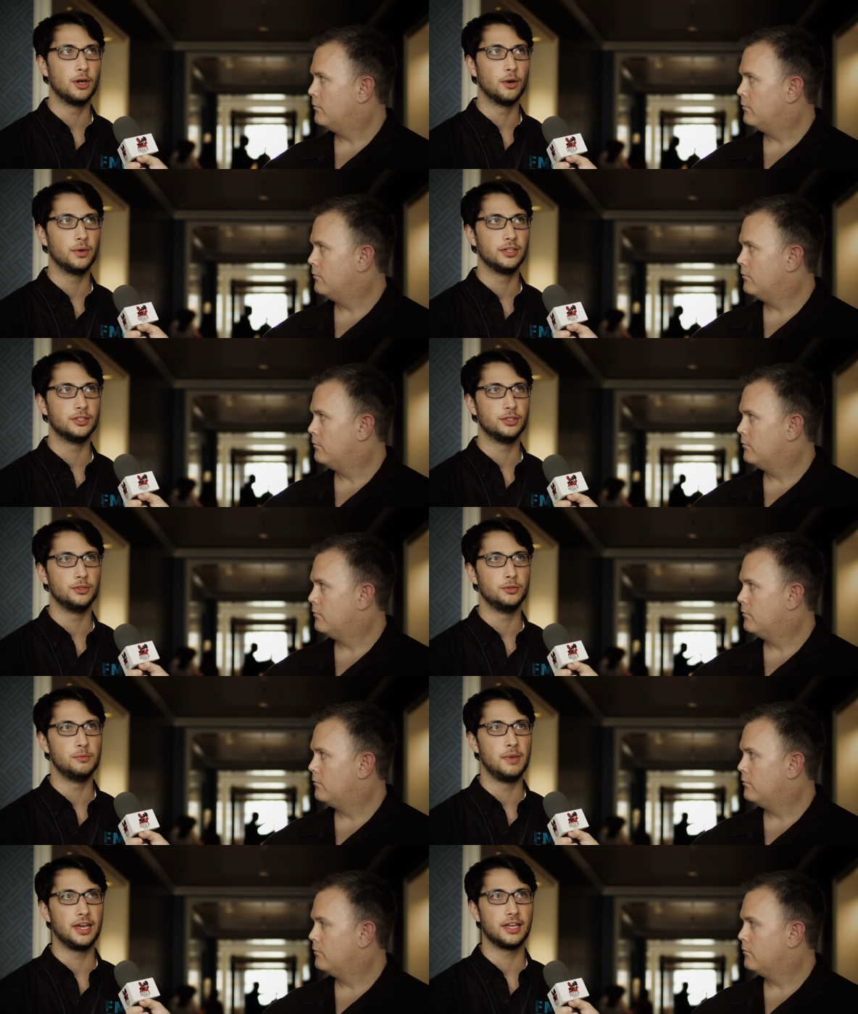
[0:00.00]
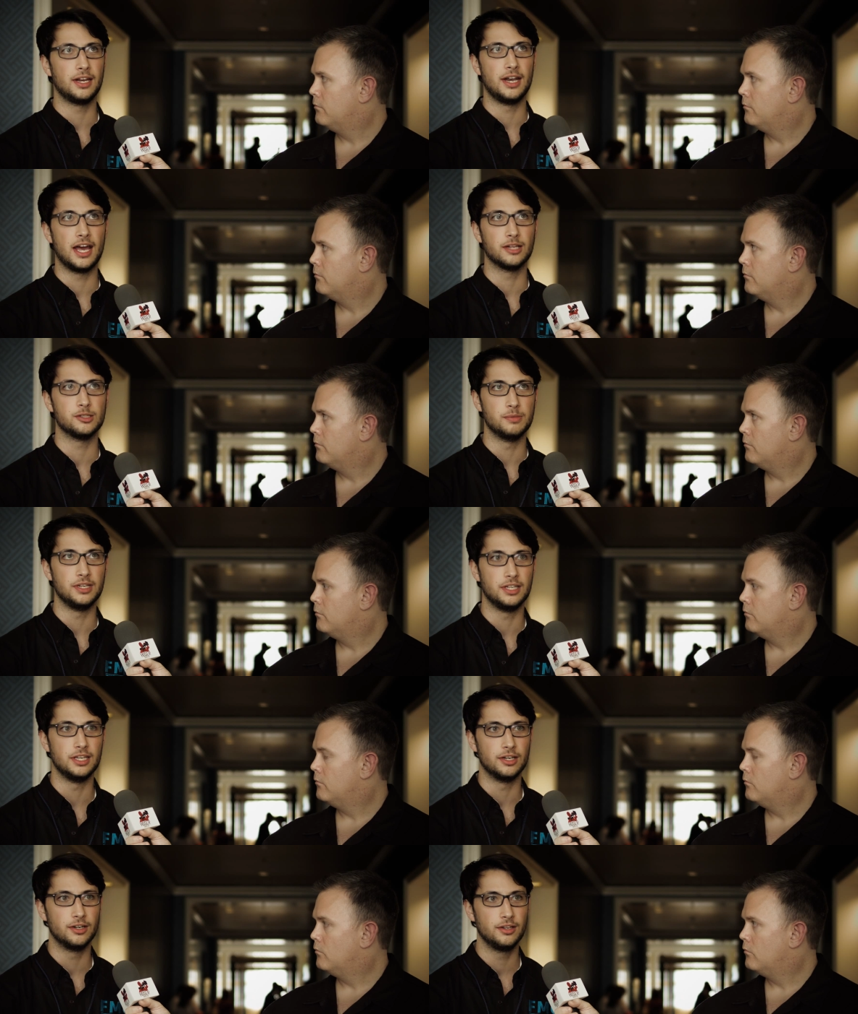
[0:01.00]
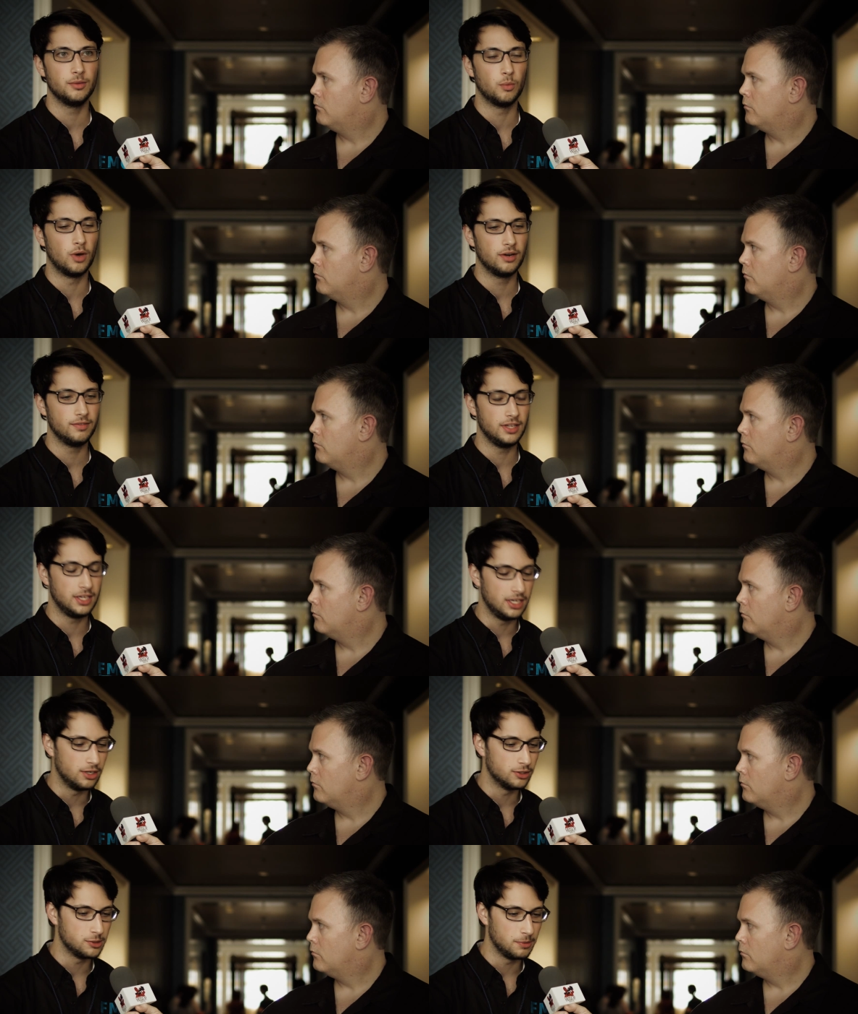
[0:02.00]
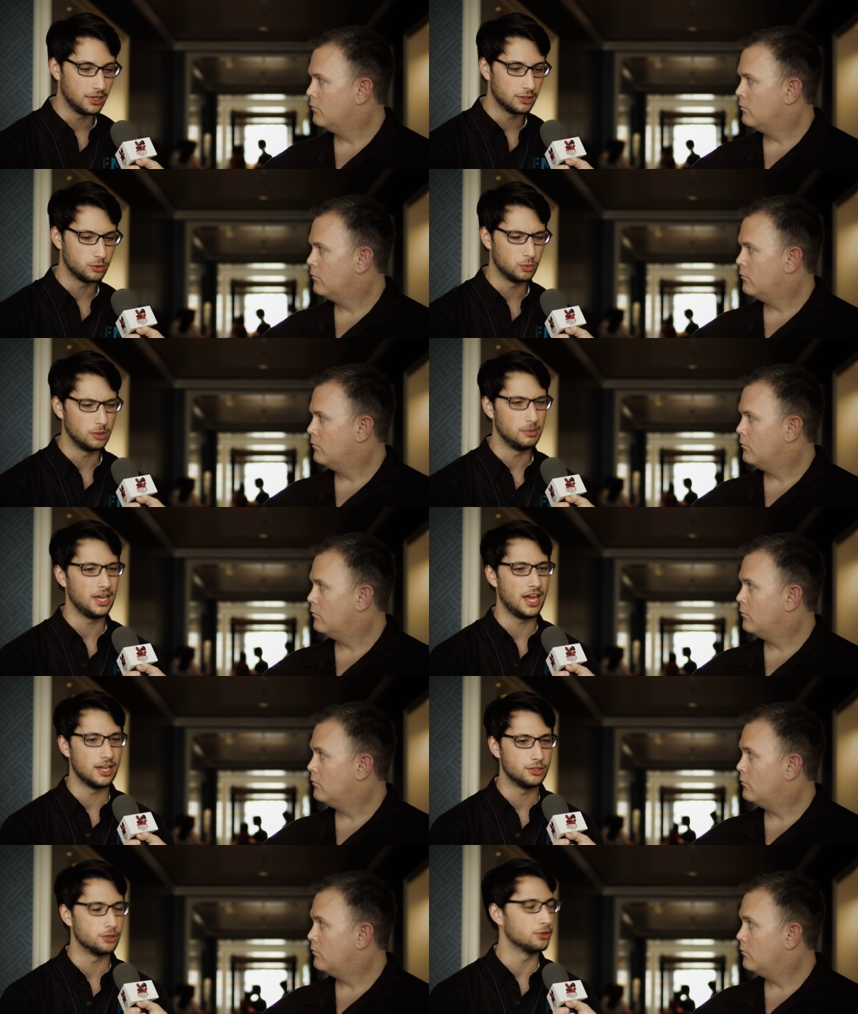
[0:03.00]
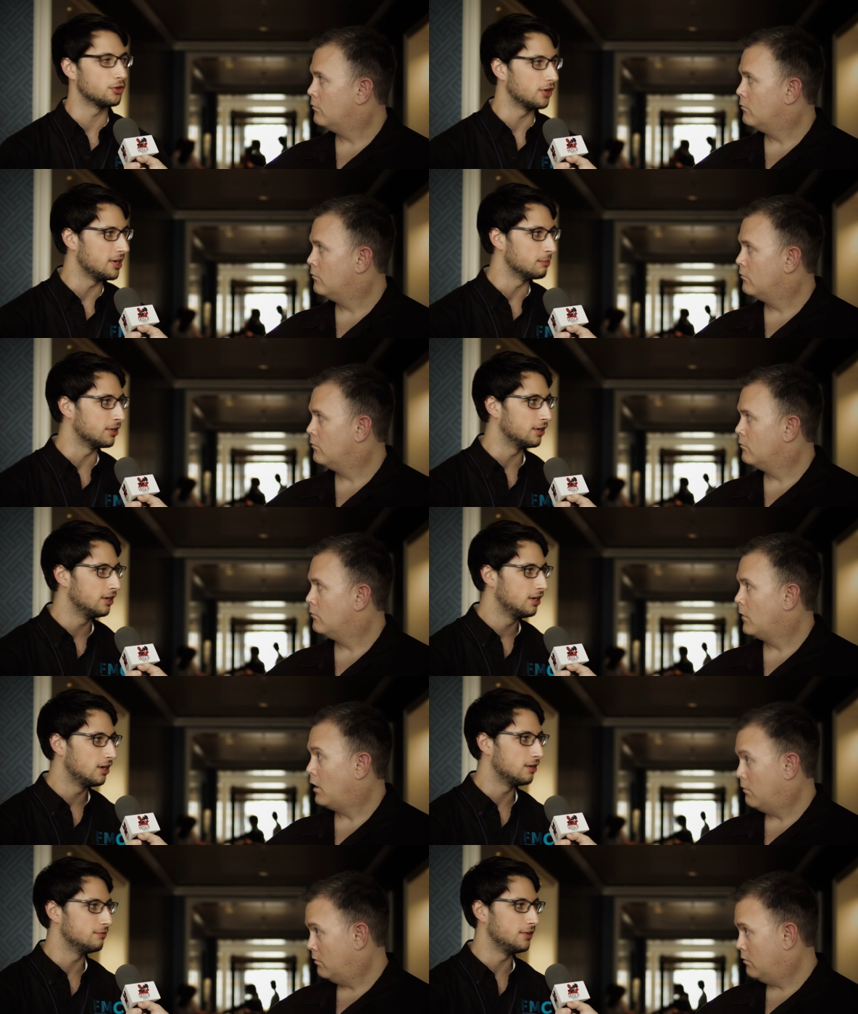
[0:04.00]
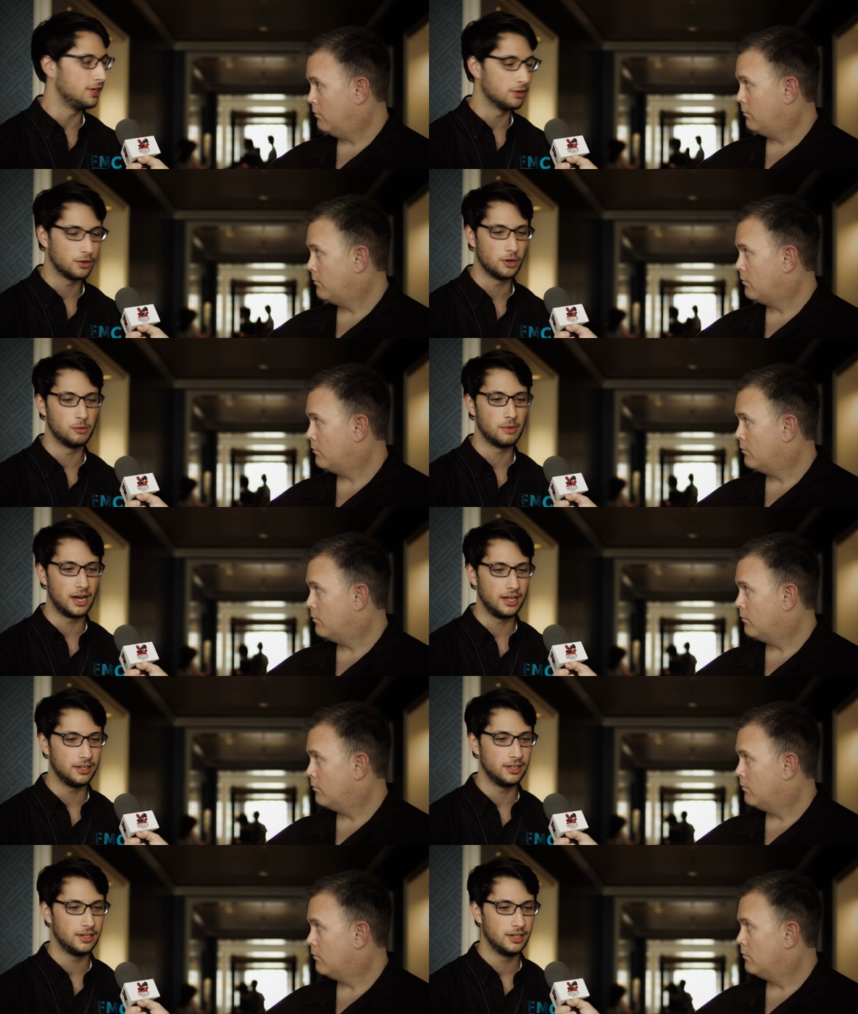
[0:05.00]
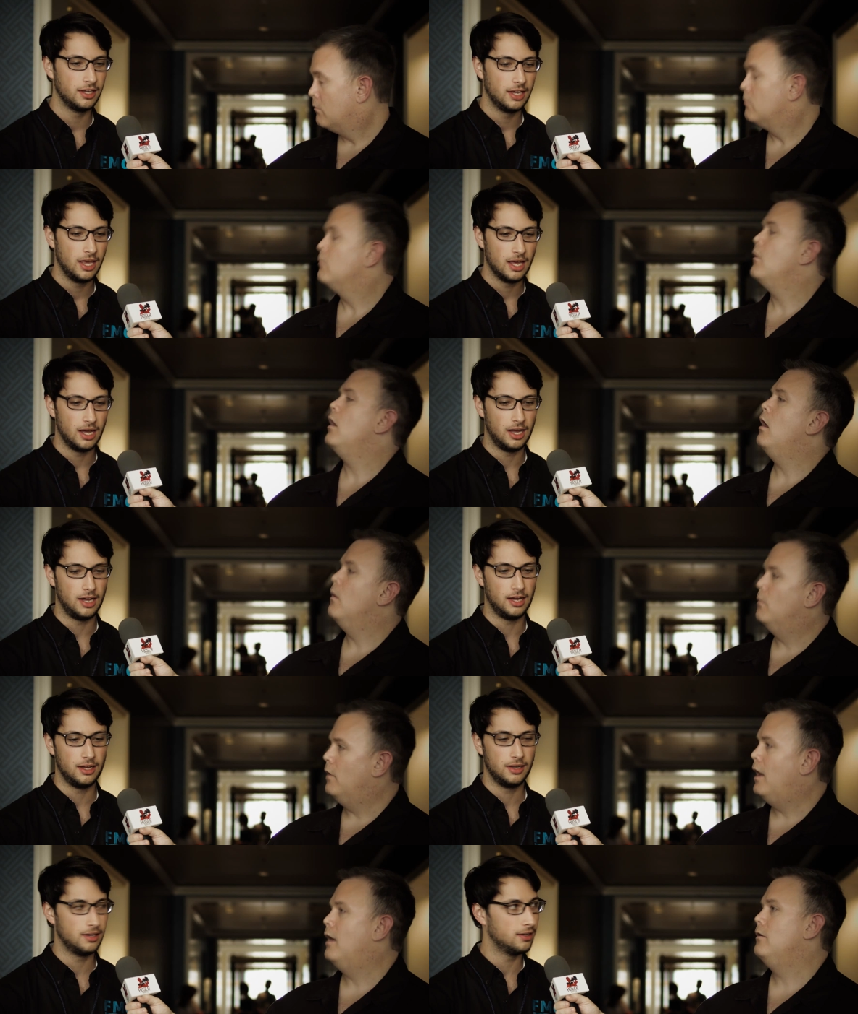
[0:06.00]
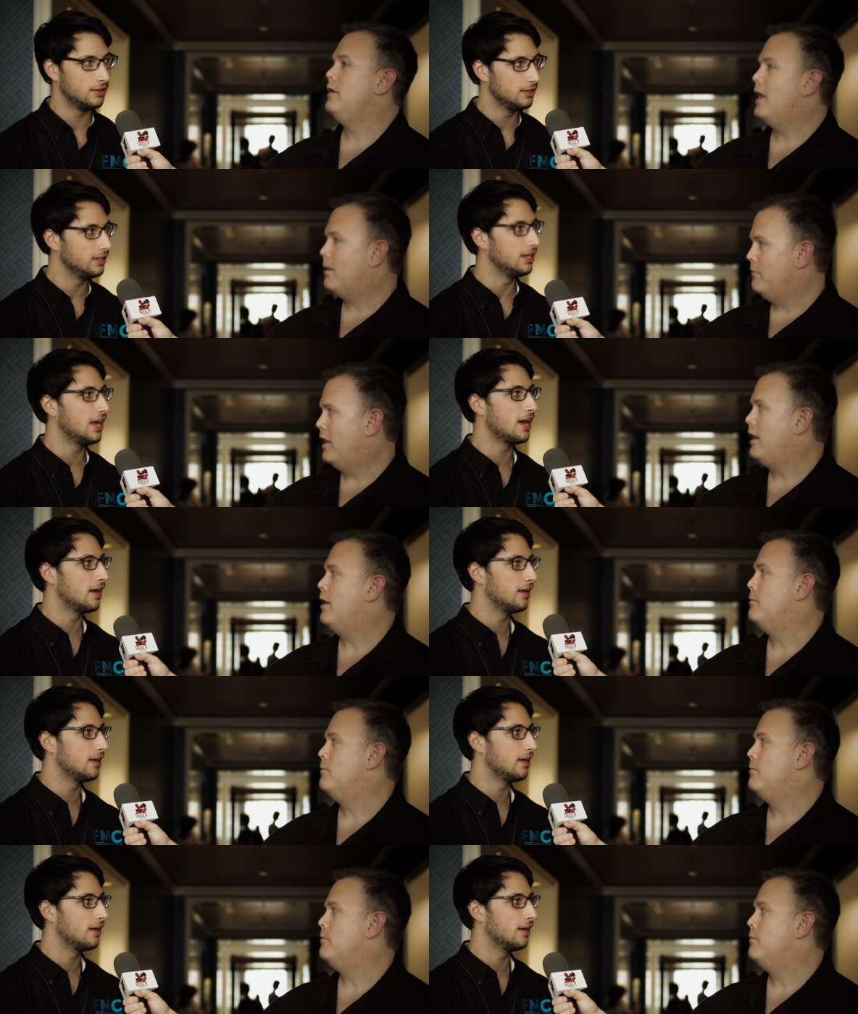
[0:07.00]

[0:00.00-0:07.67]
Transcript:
Speaker 1: going to make an announcement here. One of the keynote speakers will be Andrew Kramer, a video co-pilot. Uh, yeah.